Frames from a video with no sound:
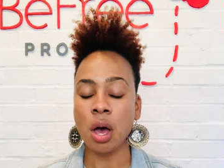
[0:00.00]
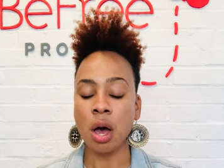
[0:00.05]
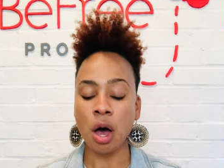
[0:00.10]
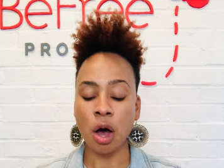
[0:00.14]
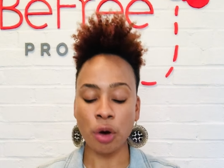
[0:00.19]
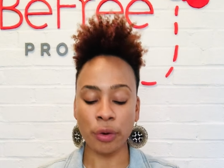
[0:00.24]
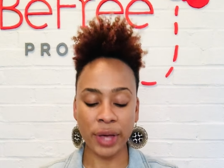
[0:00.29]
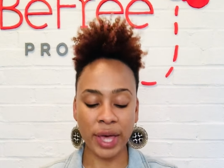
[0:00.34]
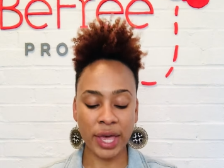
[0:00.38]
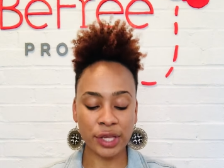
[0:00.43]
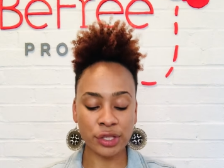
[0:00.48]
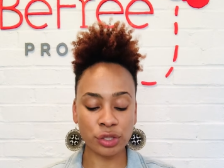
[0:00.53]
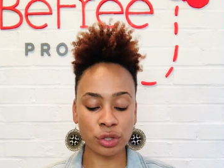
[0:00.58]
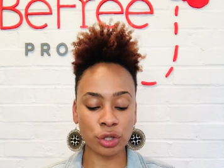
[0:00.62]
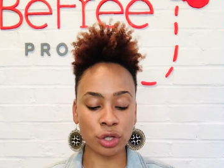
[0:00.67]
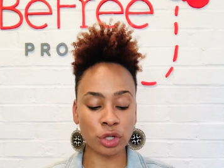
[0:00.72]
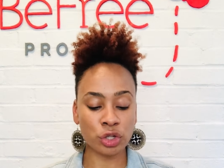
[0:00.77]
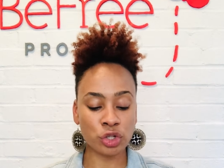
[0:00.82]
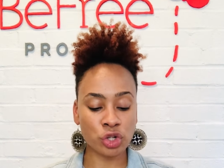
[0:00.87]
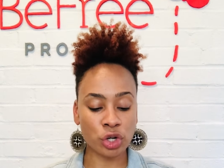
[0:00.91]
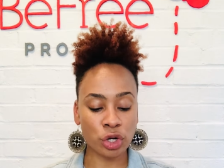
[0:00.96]
Okay, so
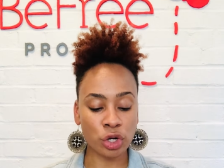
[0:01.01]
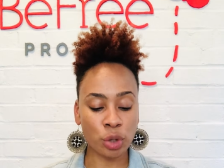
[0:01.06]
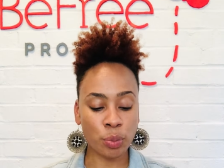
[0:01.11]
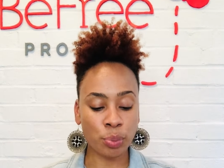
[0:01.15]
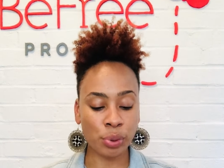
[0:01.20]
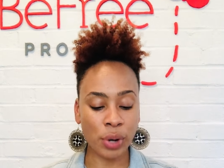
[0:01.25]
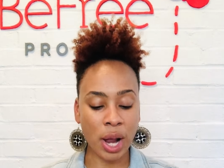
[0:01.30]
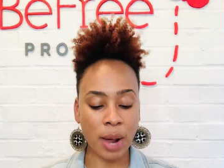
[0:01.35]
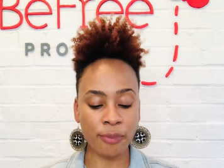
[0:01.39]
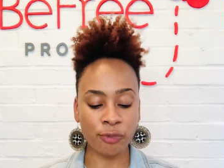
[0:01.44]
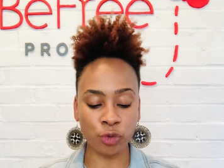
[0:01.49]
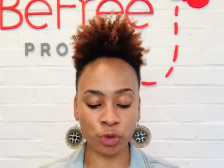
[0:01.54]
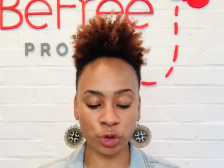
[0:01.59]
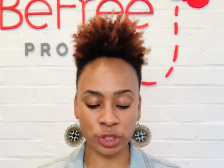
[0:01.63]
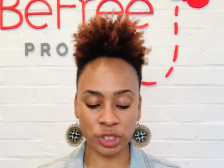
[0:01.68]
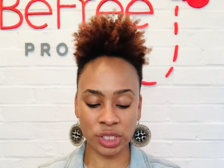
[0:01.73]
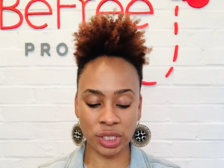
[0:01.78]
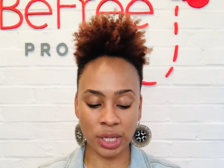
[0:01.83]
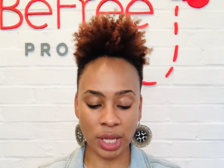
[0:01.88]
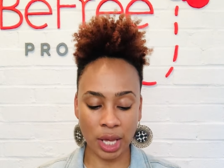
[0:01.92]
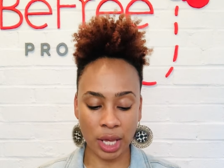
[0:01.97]
your journal prompt for
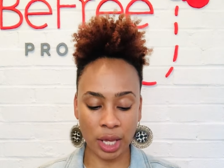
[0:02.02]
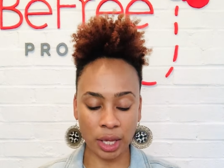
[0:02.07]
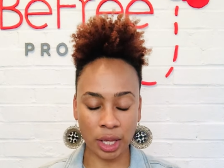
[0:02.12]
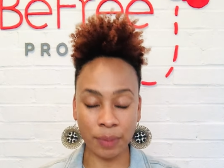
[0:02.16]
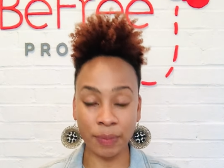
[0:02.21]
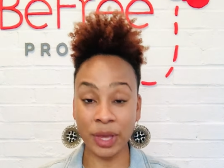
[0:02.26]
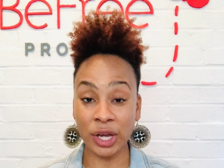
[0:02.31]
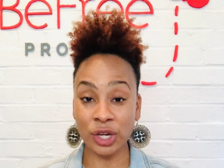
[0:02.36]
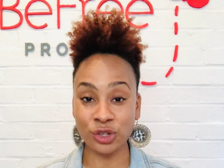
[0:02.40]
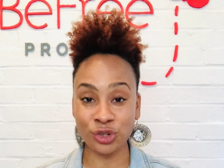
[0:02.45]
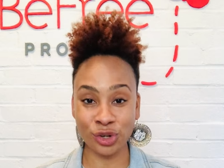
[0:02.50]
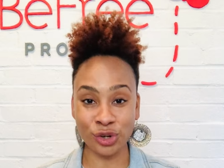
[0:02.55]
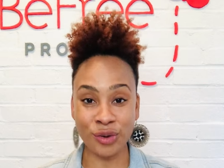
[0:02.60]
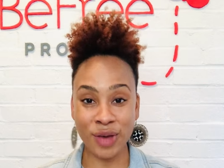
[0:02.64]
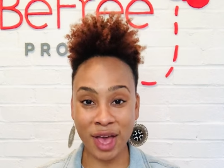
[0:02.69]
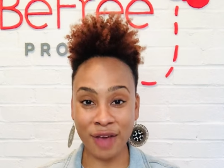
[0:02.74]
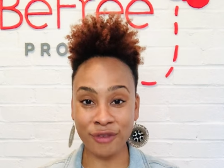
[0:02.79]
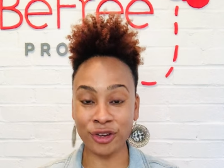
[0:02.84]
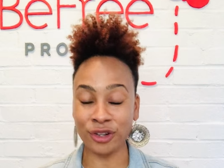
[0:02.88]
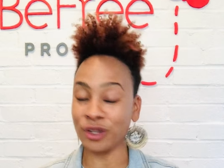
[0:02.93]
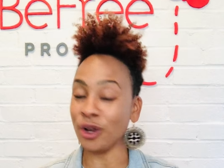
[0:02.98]
today, and make sure you
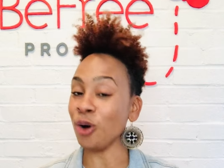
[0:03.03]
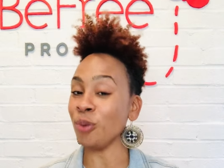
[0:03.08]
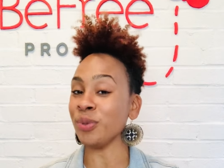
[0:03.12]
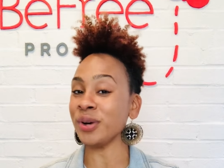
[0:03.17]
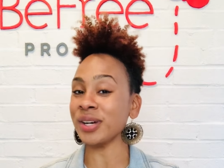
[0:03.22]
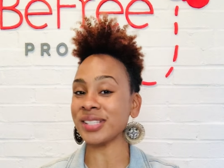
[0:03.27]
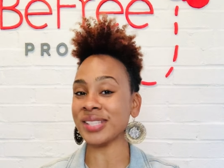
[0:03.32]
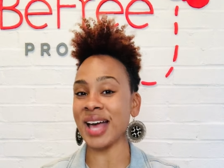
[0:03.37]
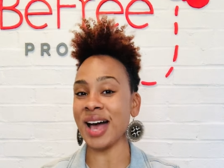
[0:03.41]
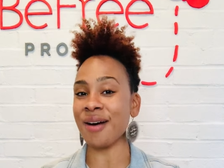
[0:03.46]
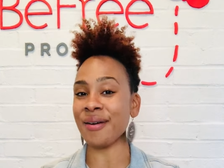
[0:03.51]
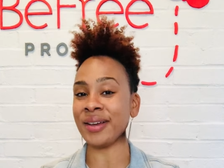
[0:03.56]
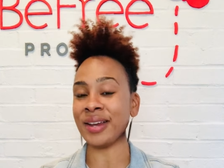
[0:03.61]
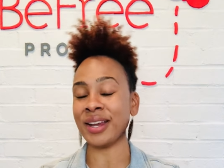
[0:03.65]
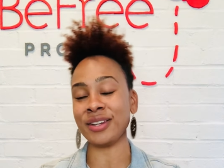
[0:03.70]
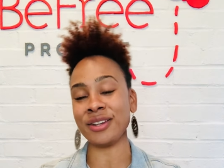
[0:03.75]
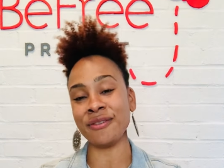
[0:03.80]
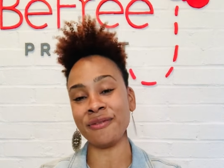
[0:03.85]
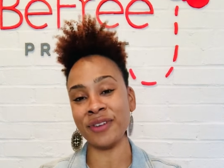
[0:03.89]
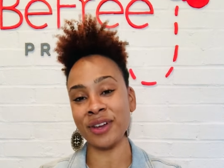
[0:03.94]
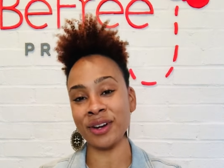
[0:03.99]
have your notebooks out, and at
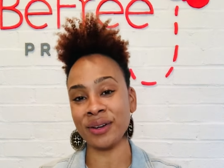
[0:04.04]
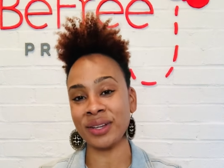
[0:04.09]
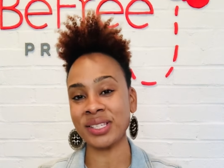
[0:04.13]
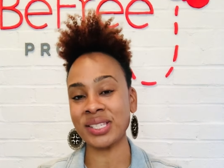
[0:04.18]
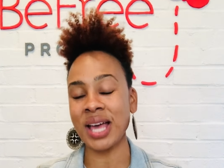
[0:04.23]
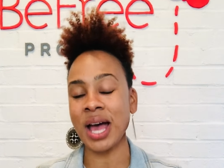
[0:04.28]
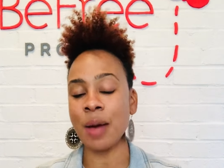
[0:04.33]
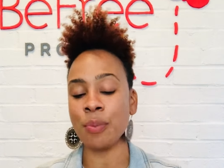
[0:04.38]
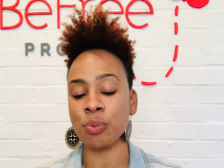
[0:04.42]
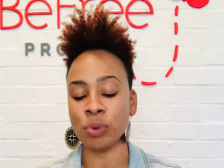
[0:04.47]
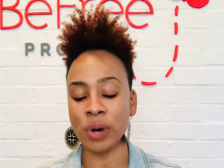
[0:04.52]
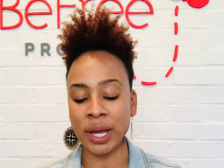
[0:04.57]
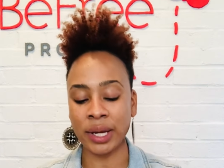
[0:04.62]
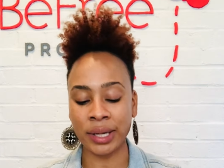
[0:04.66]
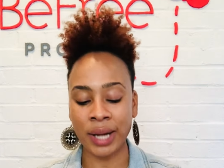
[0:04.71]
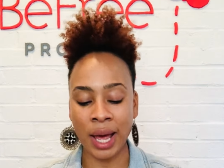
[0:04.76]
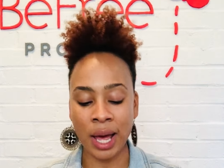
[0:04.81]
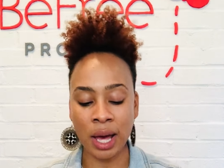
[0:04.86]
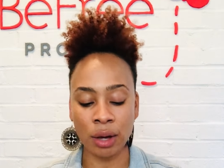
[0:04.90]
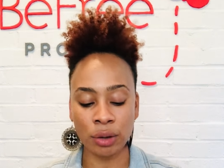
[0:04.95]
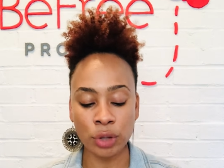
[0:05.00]
the very top, write
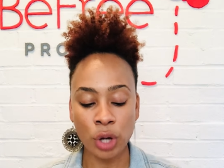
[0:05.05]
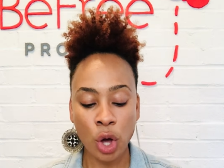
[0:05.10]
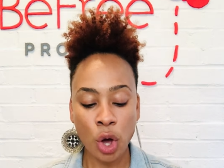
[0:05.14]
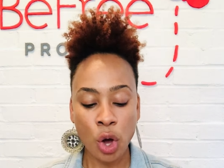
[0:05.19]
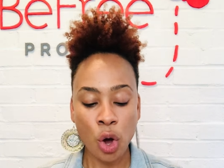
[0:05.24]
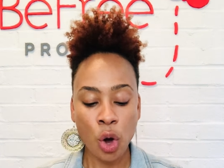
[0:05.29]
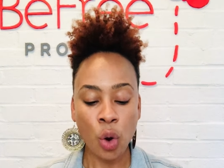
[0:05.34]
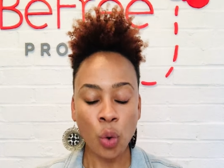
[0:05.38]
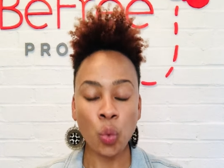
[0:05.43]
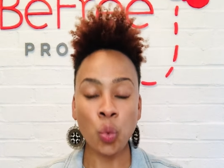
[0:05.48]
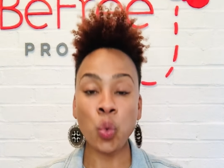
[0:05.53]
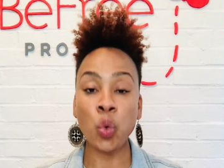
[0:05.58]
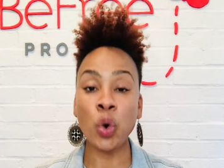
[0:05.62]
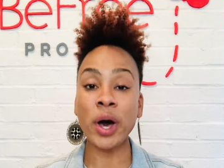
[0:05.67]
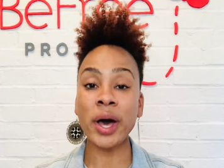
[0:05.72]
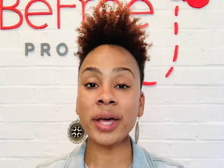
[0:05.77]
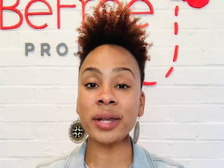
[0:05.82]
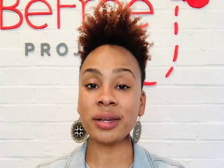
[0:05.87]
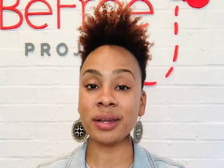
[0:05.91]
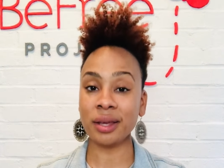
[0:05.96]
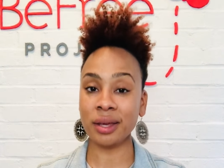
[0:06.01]
down,
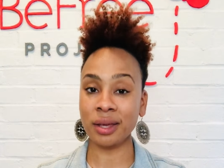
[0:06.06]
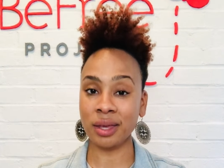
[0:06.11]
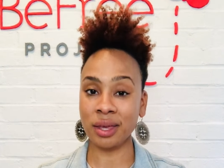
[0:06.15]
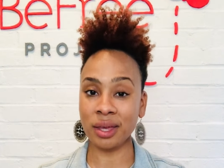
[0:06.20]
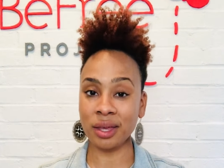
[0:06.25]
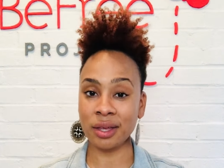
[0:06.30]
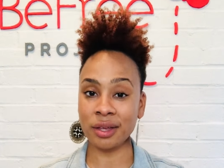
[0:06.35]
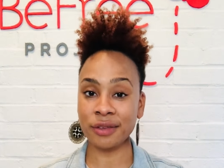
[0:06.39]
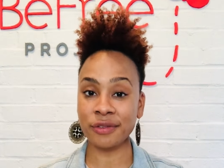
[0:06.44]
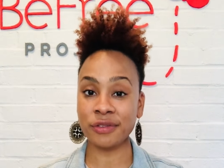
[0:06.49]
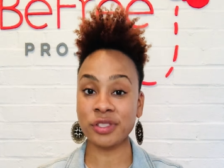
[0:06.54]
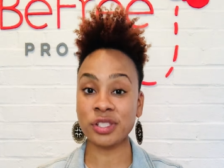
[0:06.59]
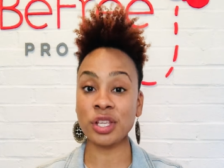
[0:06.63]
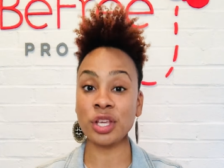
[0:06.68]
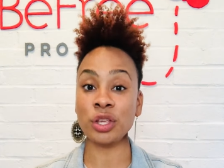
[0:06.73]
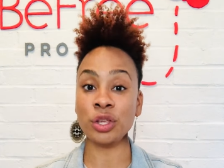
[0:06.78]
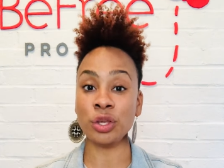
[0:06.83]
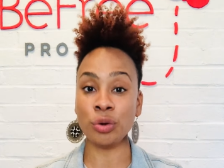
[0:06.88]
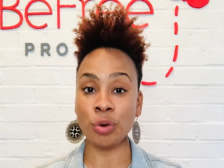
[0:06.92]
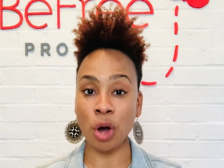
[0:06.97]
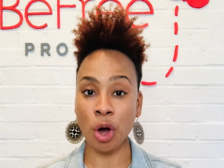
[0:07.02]
what gives
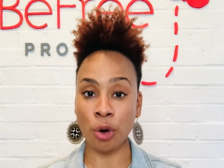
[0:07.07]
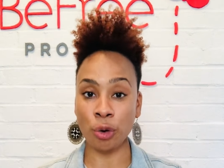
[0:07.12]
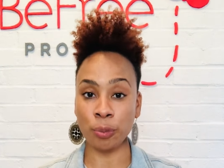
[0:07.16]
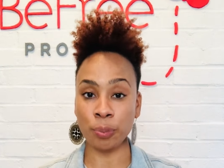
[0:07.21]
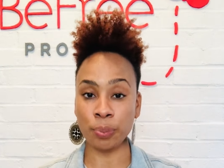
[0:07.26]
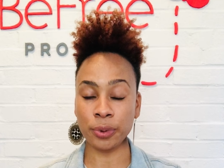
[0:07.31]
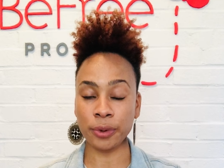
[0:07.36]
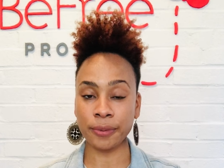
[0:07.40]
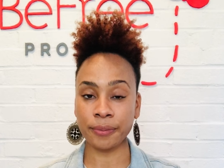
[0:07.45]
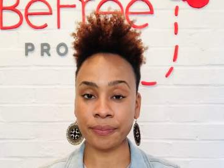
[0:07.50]
you hope?